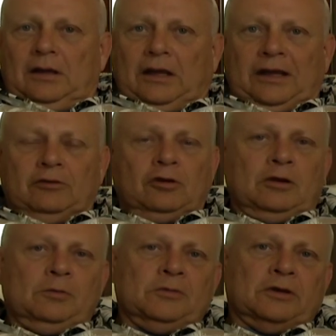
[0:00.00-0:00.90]
In
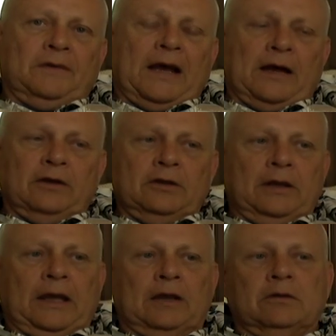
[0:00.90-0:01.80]
terms of how you
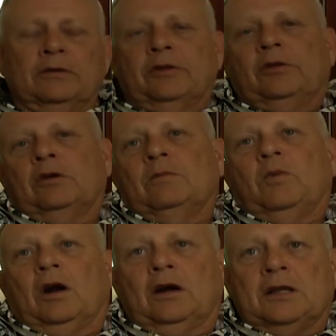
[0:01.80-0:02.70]
handle the third
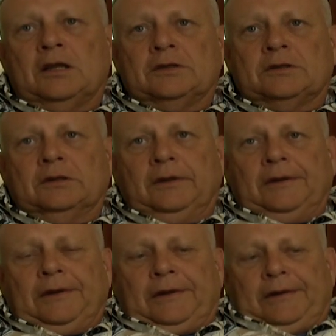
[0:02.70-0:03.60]
parties,
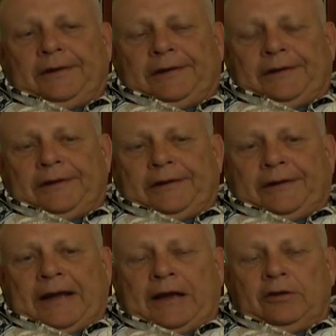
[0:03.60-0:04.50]
uh,
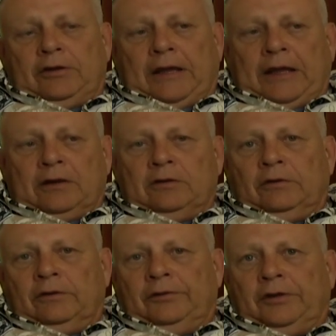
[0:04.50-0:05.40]
how you
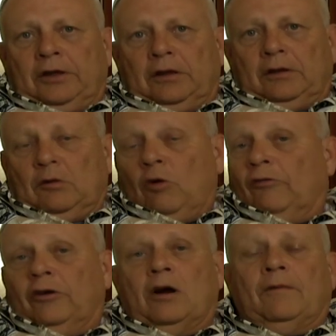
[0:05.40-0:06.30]
handle the
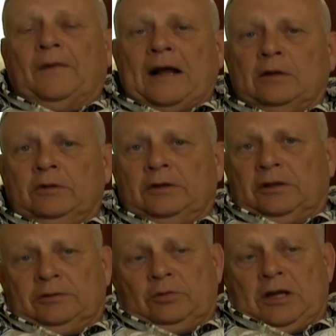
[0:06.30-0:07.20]
overall fallowing,
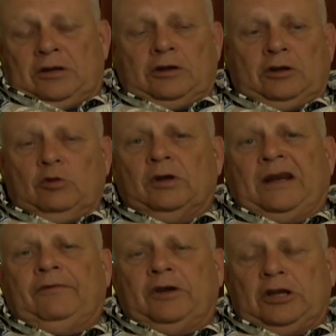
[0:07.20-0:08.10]
because we're not going to do it
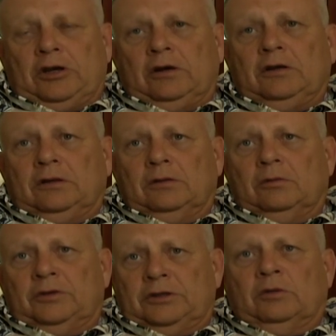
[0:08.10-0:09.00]
every year.
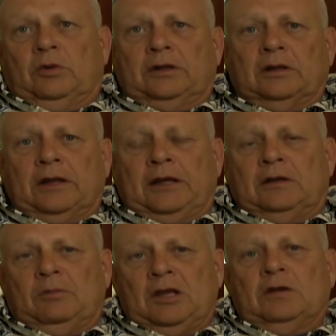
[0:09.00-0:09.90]
We still want the land
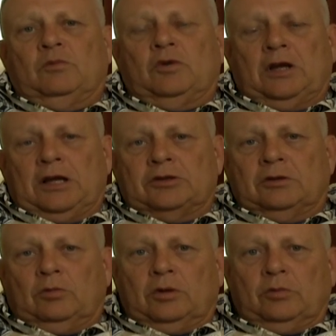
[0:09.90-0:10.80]
to be in
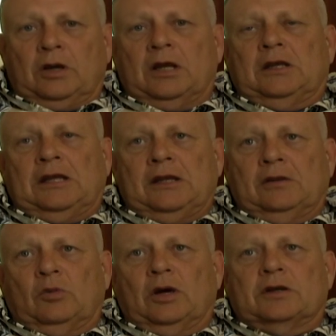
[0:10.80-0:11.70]
production when we're not needing
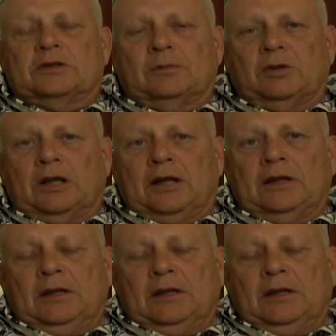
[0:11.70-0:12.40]
the water supply.